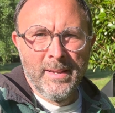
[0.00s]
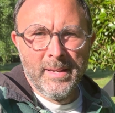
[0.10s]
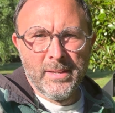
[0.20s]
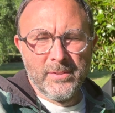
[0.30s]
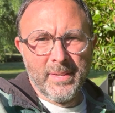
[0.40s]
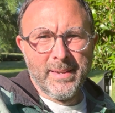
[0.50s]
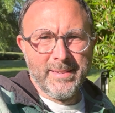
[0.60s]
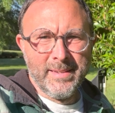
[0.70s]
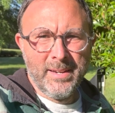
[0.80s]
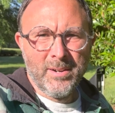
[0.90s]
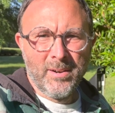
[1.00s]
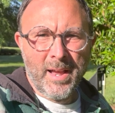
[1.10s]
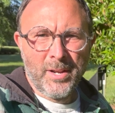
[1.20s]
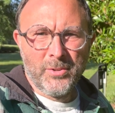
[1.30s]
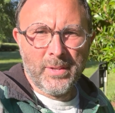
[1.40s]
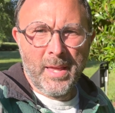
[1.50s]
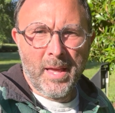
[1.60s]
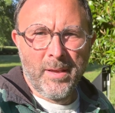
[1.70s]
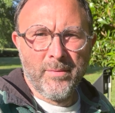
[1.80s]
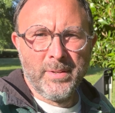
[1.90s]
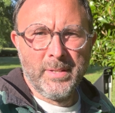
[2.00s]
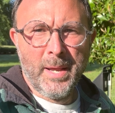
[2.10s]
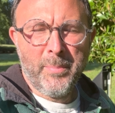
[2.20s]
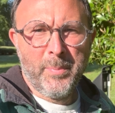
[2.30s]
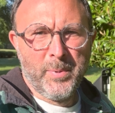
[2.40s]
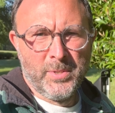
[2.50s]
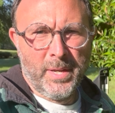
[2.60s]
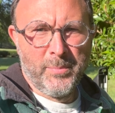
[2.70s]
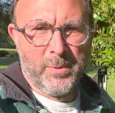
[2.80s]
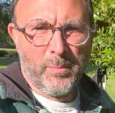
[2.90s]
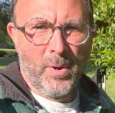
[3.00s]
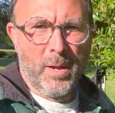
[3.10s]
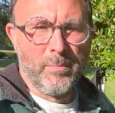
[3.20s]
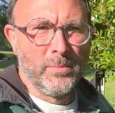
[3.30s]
is that deer actually have a depth perception problem.